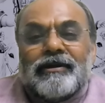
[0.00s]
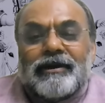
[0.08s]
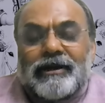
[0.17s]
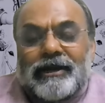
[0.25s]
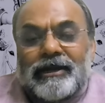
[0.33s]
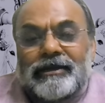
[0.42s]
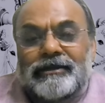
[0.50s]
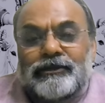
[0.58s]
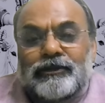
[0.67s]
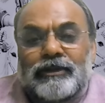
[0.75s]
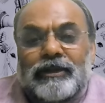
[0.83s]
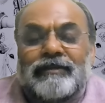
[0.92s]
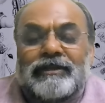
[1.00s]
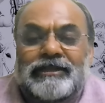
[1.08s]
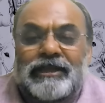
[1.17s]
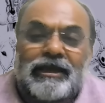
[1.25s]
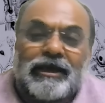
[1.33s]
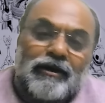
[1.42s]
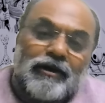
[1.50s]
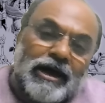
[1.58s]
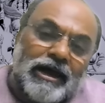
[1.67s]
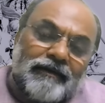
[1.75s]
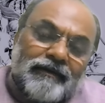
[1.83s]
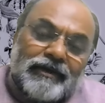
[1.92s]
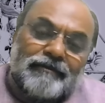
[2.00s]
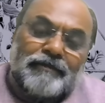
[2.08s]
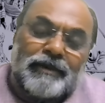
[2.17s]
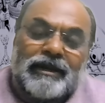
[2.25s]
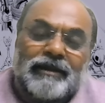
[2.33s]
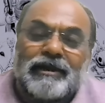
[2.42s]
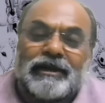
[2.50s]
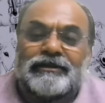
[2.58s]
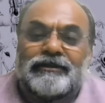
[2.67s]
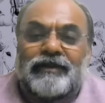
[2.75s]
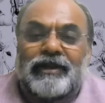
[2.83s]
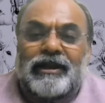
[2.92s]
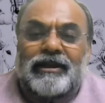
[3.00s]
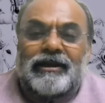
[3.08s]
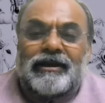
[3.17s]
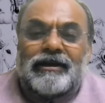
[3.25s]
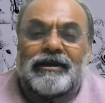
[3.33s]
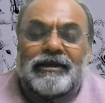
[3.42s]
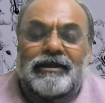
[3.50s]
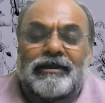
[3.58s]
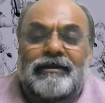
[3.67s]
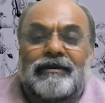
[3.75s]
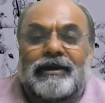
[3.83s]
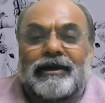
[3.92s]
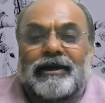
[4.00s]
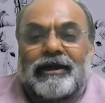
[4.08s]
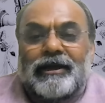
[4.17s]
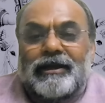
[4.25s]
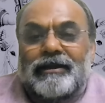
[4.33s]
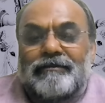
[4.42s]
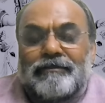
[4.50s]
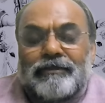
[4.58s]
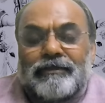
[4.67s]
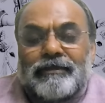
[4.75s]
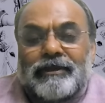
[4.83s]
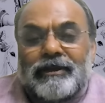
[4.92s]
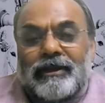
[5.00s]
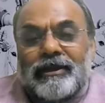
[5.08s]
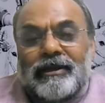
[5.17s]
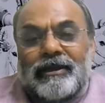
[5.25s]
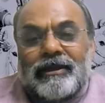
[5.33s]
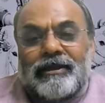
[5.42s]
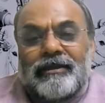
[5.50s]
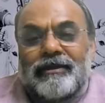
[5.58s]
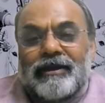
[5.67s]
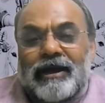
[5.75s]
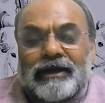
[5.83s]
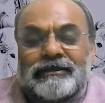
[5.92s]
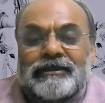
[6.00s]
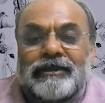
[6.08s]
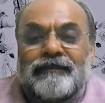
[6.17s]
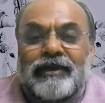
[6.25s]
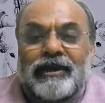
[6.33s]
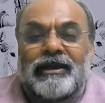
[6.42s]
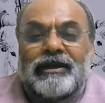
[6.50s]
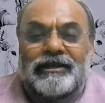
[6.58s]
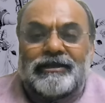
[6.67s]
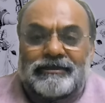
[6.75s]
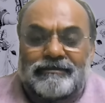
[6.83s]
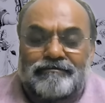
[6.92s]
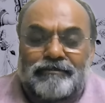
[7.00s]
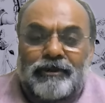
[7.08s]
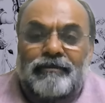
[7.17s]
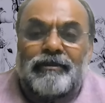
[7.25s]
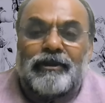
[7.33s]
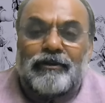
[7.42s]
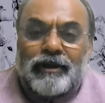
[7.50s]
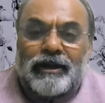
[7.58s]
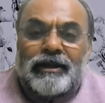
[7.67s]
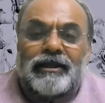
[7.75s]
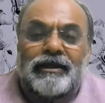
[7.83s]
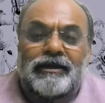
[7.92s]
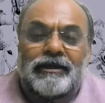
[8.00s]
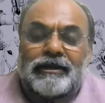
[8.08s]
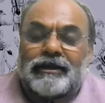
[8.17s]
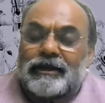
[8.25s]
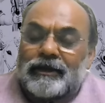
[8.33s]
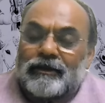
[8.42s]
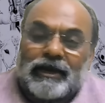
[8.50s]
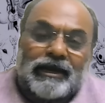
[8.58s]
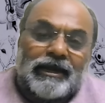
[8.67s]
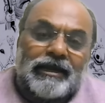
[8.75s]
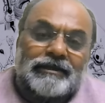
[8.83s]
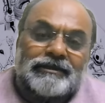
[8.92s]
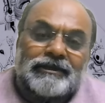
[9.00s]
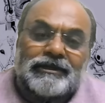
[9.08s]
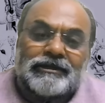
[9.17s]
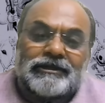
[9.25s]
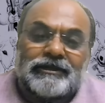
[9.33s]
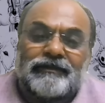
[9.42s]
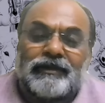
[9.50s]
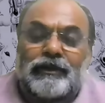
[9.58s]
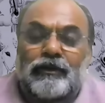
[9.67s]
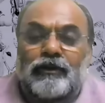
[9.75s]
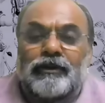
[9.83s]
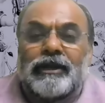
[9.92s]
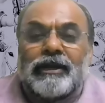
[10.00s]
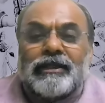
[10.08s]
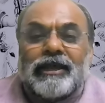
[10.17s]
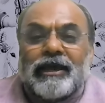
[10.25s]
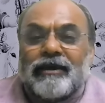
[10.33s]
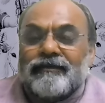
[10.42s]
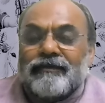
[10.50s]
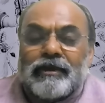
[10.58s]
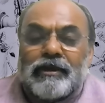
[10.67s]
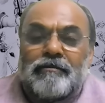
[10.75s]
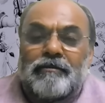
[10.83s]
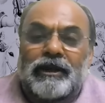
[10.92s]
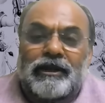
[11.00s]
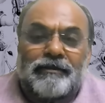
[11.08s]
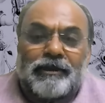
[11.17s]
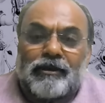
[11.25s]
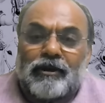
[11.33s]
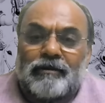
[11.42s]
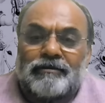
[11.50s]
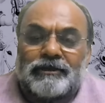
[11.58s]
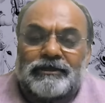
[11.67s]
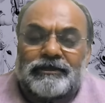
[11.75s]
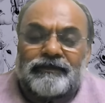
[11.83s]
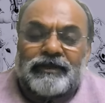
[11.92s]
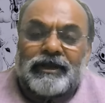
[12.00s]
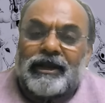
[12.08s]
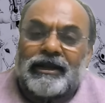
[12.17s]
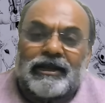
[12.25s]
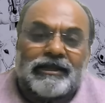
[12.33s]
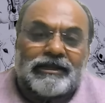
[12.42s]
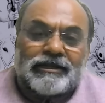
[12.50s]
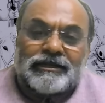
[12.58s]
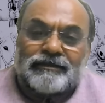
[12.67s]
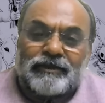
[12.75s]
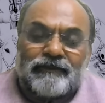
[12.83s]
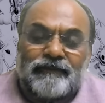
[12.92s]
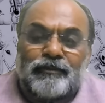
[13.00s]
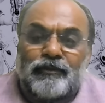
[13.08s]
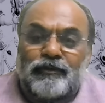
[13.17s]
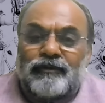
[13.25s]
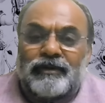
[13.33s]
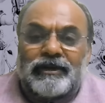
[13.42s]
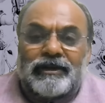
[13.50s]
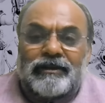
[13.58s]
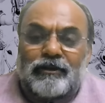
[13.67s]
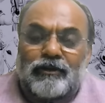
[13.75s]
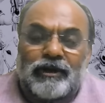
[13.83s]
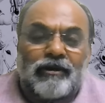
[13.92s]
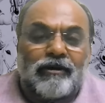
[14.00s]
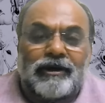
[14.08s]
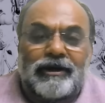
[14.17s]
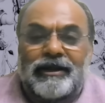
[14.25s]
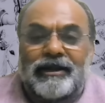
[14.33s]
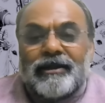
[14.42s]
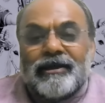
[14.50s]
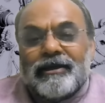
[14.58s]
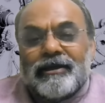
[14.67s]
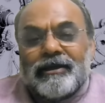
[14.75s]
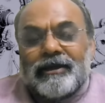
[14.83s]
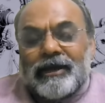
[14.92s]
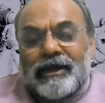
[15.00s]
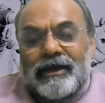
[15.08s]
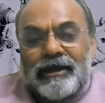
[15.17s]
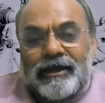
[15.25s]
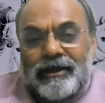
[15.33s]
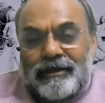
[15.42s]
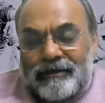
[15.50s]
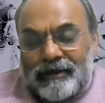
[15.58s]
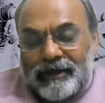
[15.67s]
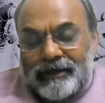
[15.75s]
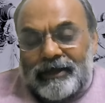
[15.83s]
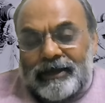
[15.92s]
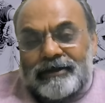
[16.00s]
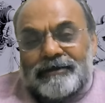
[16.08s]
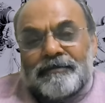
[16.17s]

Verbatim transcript: Correct? So they will say, Oh, I have petabytes of data, and really ask them where it is, probably no idea. In oil and gas industry, we know that they have multiple copies of the data that has been proven, no recorded, uh, like that.